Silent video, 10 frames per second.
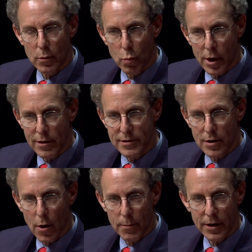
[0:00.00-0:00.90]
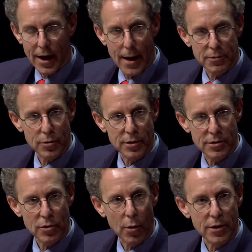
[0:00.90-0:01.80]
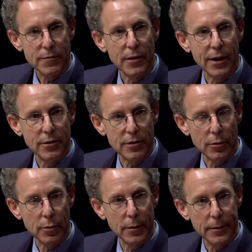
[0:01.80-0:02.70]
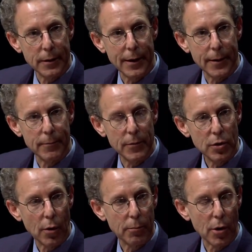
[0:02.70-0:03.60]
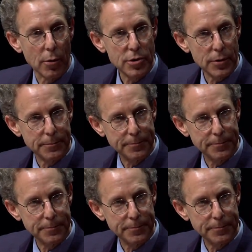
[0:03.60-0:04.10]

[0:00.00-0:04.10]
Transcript: where does carbon capture and storage fit into your approach?